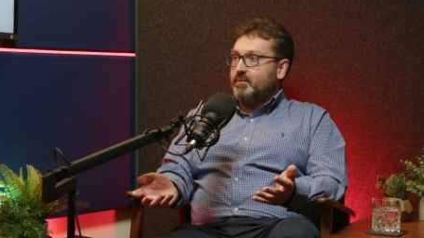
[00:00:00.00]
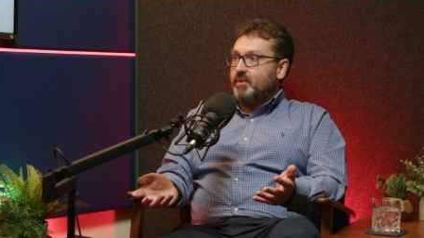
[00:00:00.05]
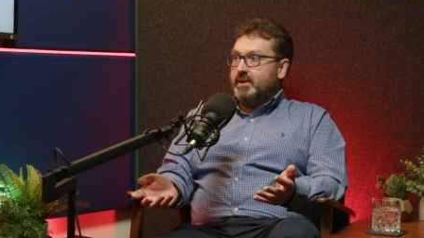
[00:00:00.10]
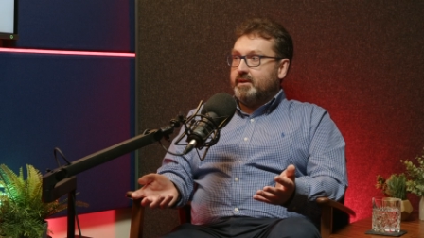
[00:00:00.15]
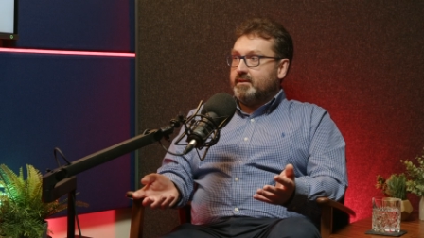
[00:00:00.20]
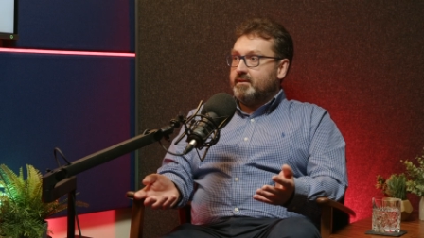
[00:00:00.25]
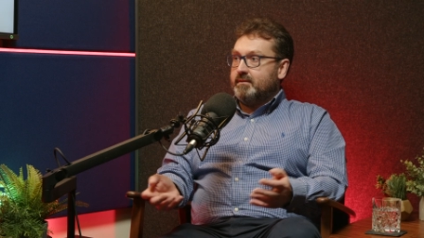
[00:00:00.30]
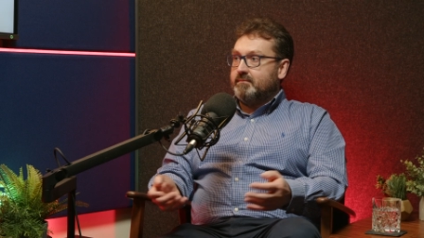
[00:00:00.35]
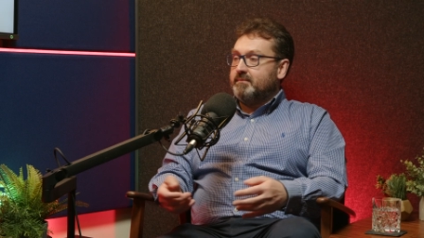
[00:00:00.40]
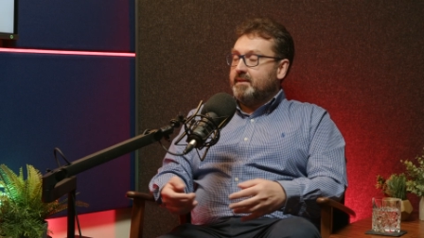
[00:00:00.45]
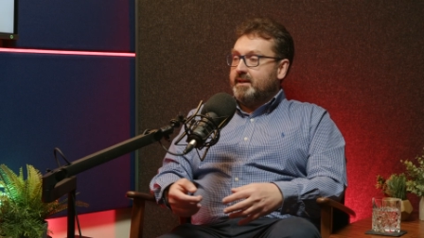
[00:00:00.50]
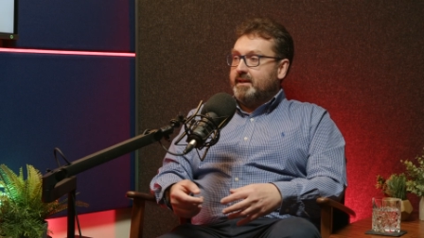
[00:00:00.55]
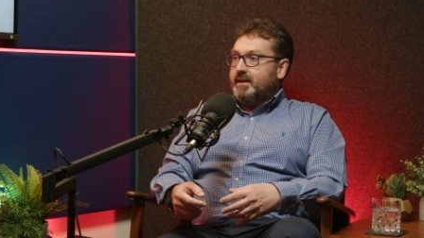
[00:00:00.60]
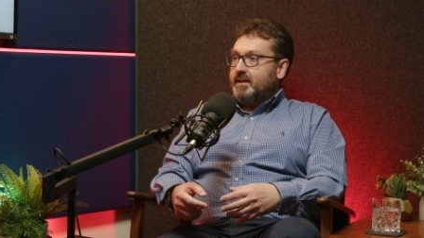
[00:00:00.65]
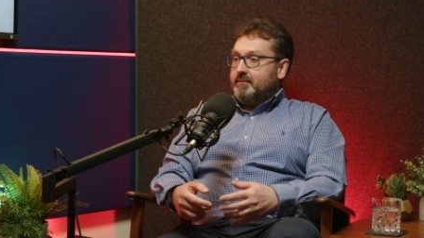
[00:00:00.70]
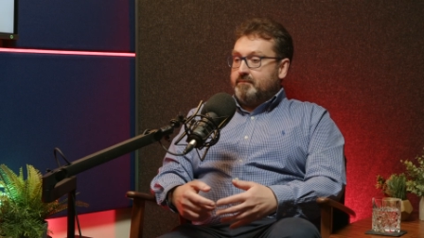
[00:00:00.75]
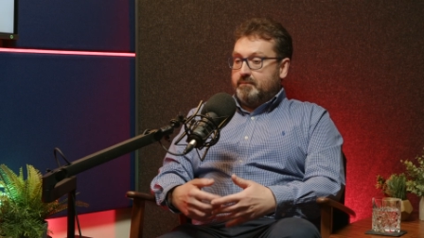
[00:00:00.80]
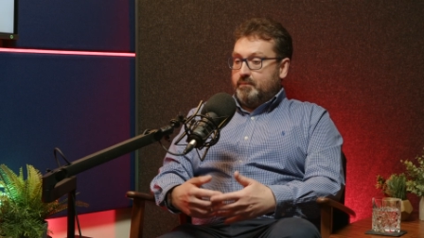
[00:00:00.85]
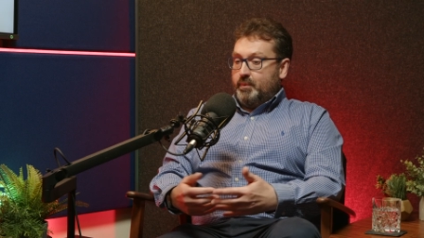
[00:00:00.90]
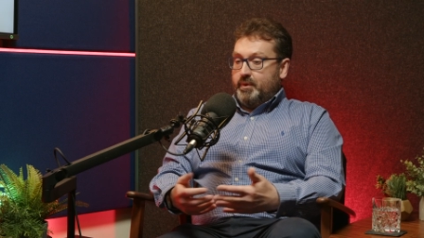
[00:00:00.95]
We can,
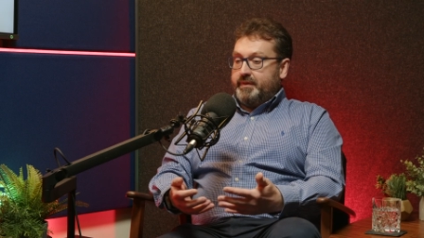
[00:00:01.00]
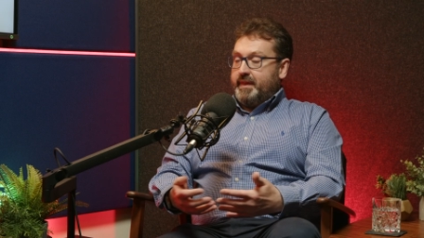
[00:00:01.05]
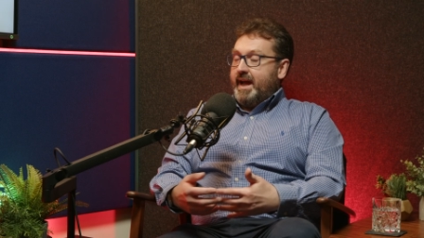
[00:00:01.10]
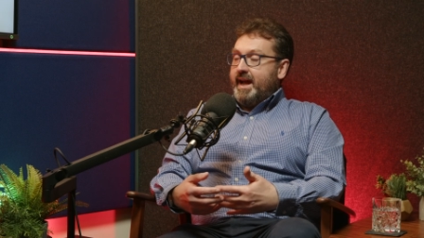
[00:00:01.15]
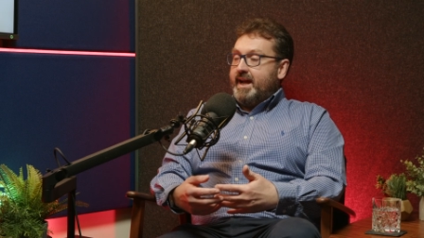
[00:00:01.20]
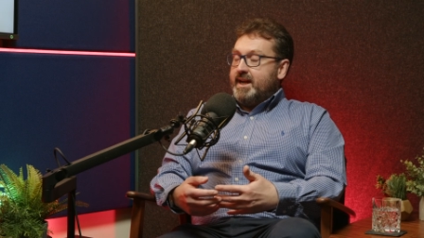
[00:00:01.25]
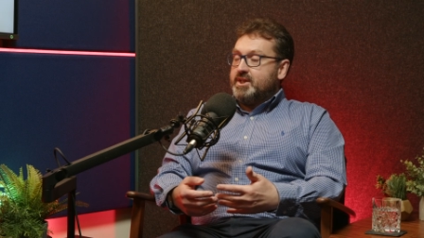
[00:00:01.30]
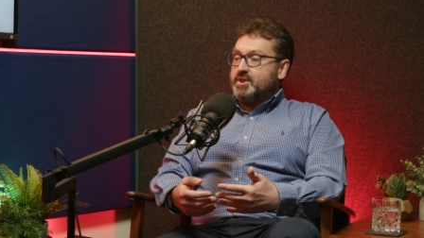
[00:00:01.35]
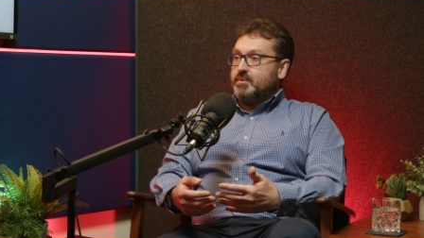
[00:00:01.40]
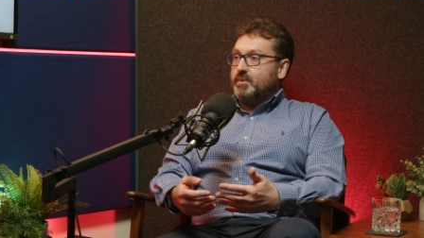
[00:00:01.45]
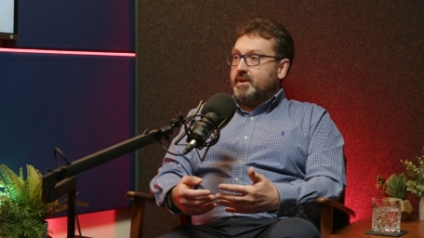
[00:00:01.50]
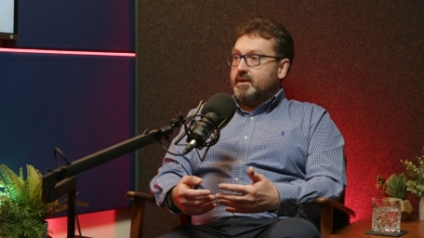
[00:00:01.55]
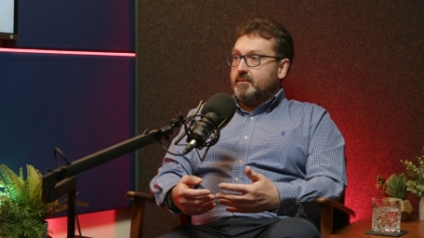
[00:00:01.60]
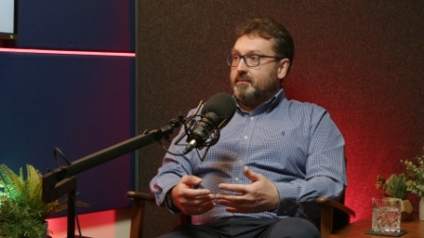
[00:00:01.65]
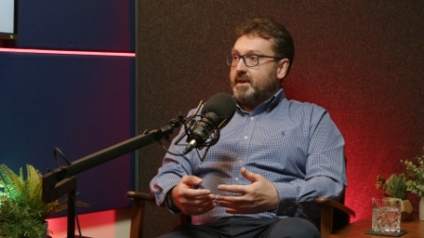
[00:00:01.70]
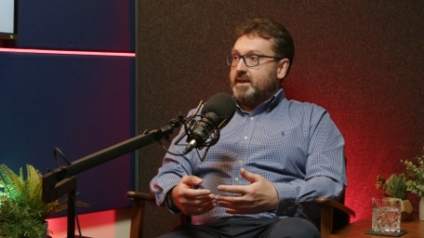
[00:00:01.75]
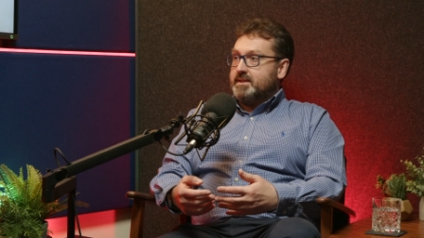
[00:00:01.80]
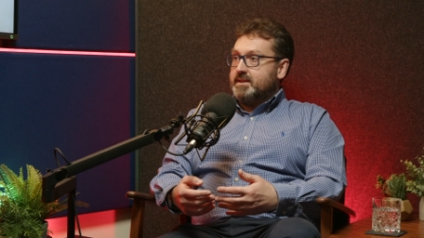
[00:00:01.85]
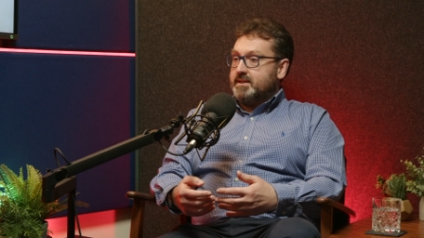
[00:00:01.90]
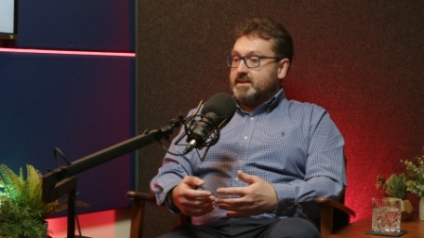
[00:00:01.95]
with the hash, we can
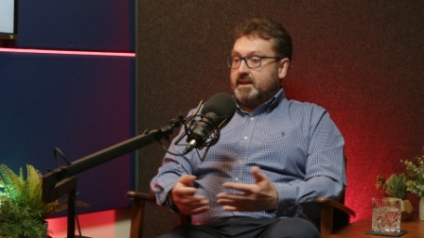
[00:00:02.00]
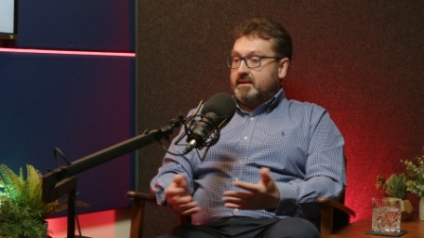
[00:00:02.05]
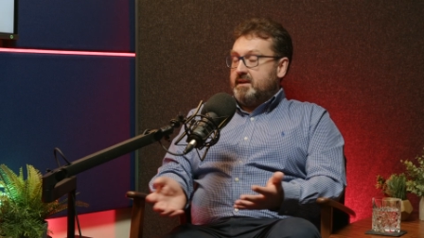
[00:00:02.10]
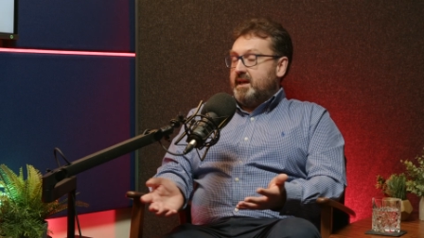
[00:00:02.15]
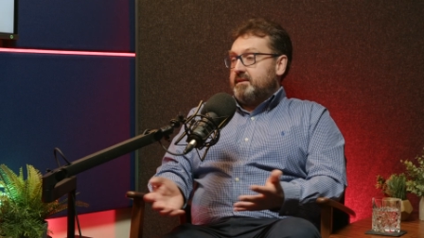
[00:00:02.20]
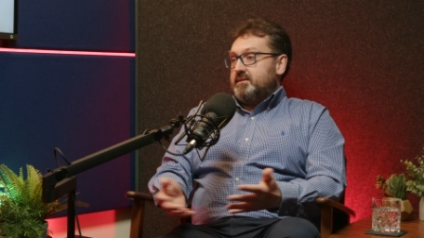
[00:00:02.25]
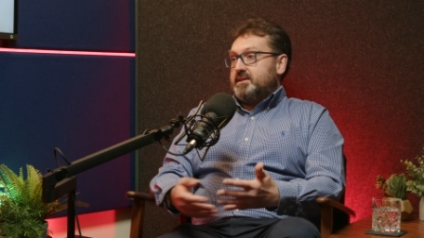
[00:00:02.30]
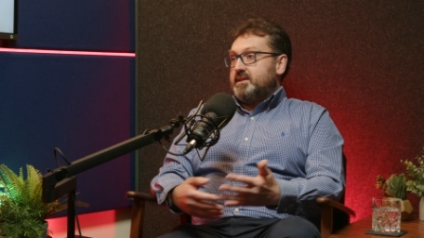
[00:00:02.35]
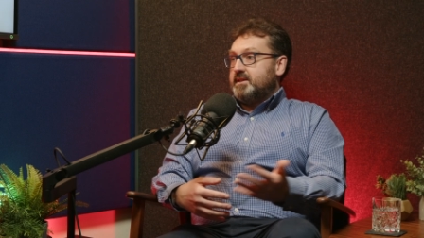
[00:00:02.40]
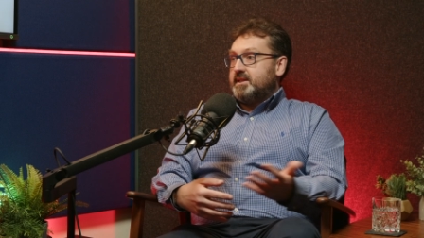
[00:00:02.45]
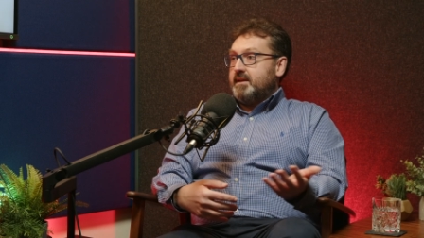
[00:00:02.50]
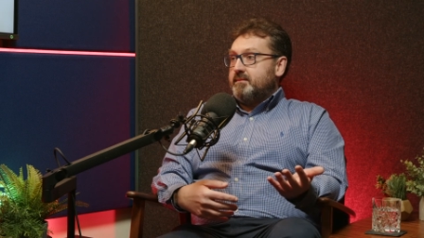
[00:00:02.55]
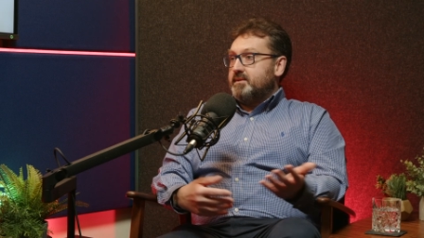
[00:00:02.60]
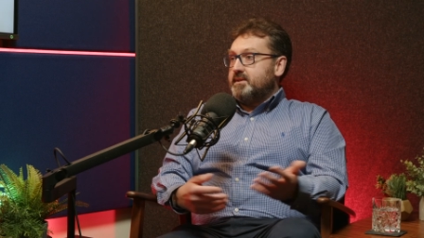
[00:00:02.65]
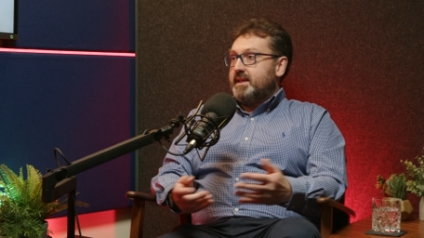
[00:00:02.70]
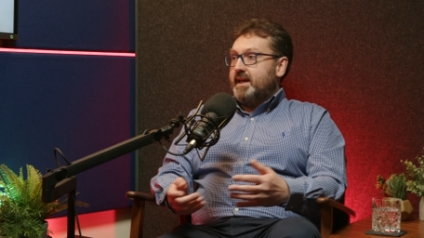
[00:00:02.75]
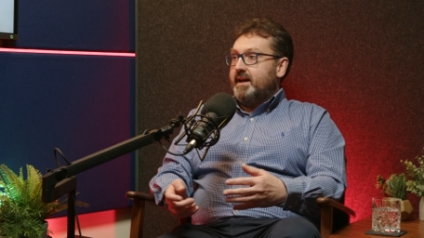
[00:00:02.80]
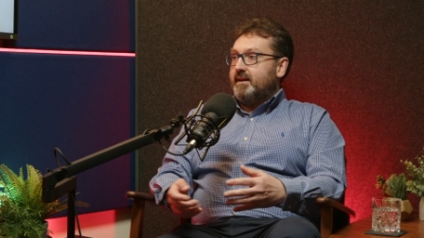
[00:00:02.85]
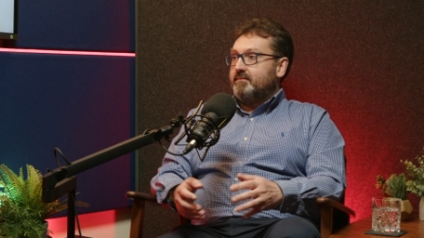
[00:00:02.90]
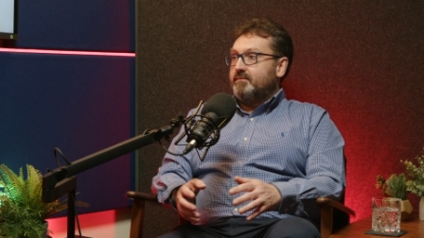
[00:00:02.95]
basically say, it's the same
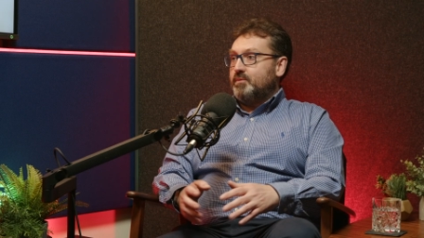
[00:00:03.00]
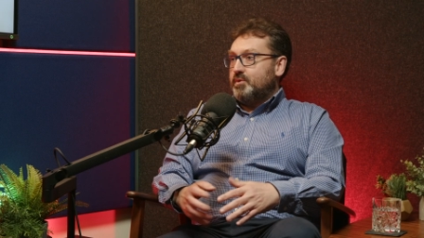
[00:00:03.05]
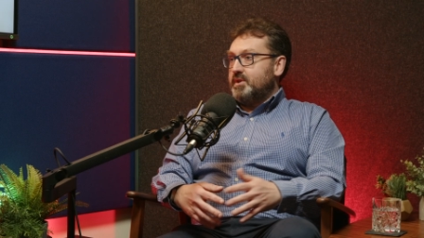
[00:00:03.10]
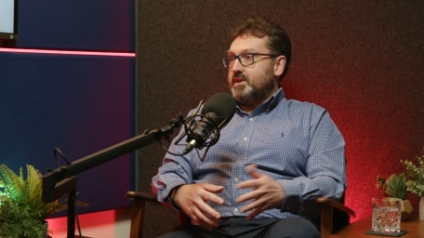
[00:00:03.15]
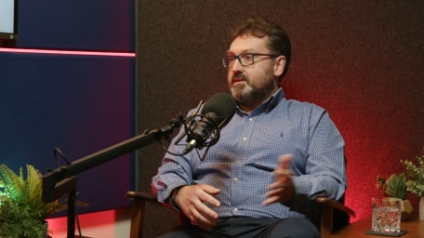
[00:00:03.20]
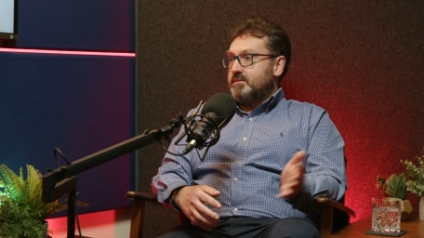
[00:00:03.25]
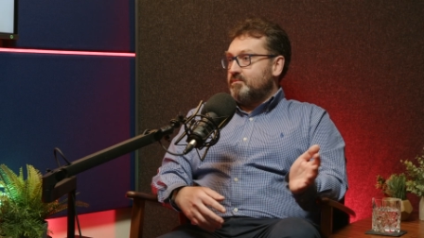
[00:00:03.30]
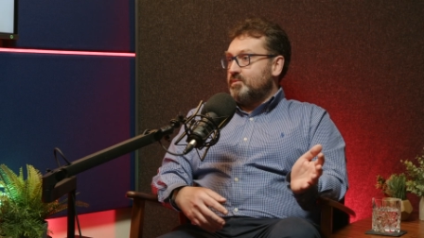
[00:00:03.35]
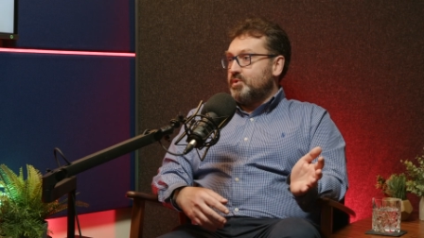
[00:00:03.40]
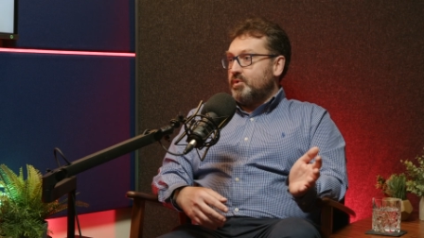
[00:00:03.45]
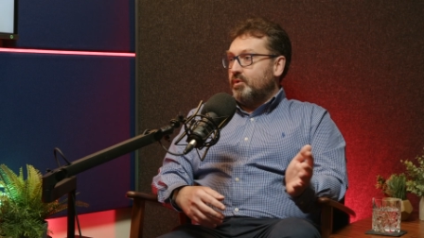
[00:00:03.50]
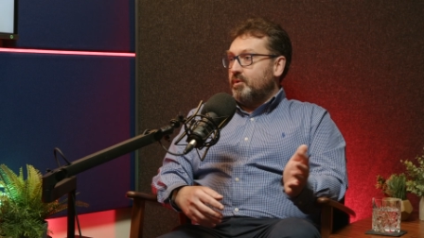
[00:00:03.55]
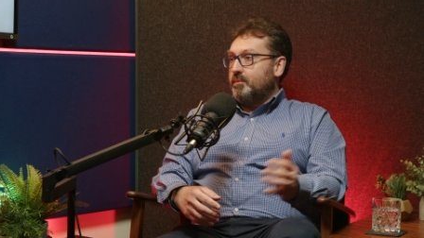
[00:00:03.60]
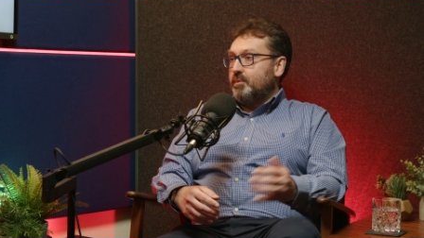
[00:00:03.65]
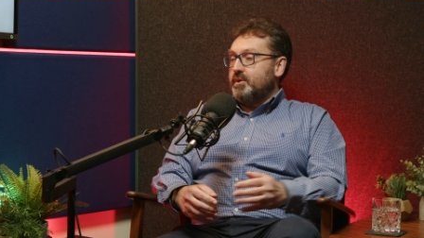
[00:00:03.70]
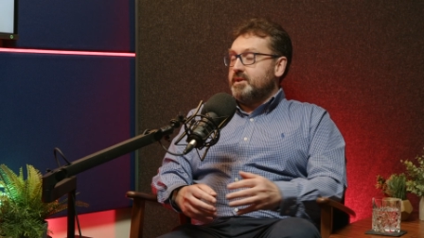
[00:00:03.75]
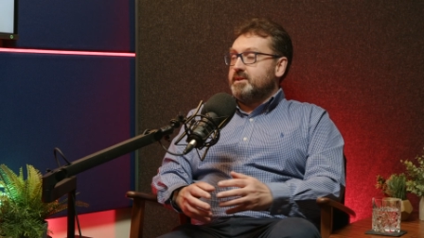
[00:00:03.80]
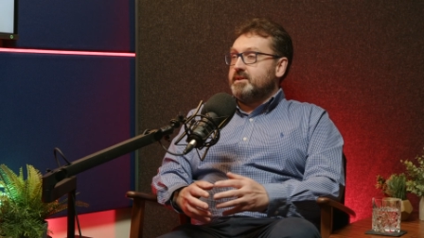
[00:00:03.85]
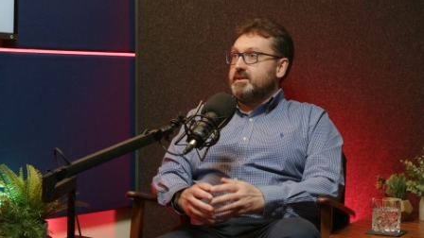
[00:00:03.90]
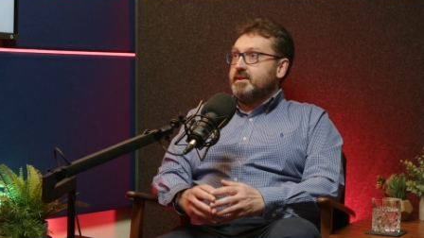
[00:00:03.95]
as that. We'll just store a
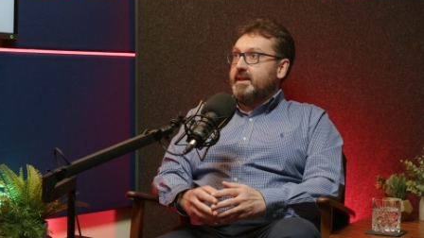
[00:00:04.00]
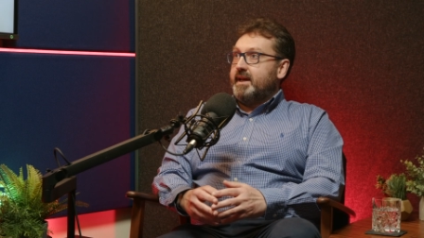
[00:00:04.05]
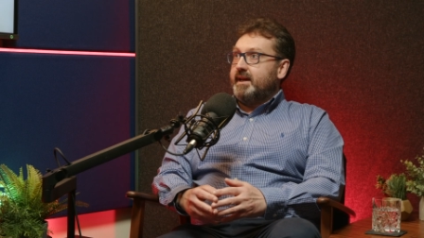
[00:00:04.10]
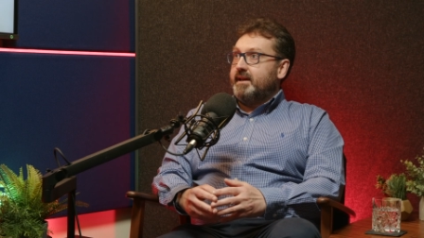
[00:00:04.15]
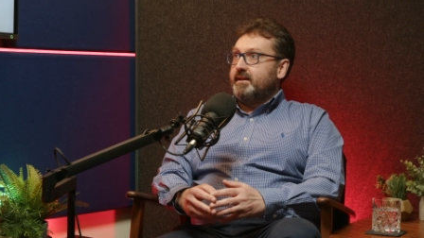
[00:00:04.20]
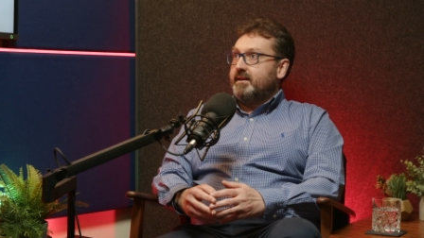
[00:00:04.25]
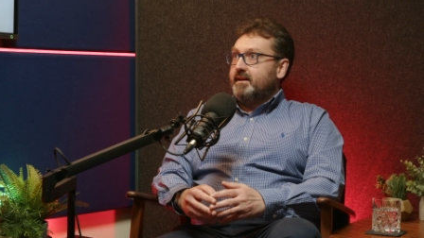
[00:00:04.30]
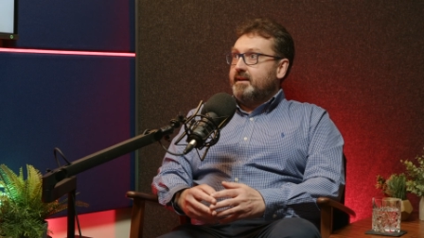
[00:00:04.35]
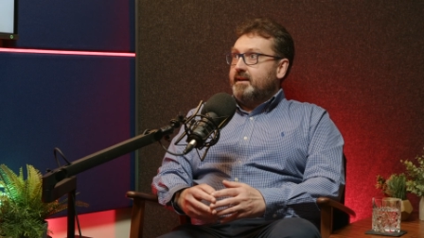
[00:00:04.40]
pointer to that.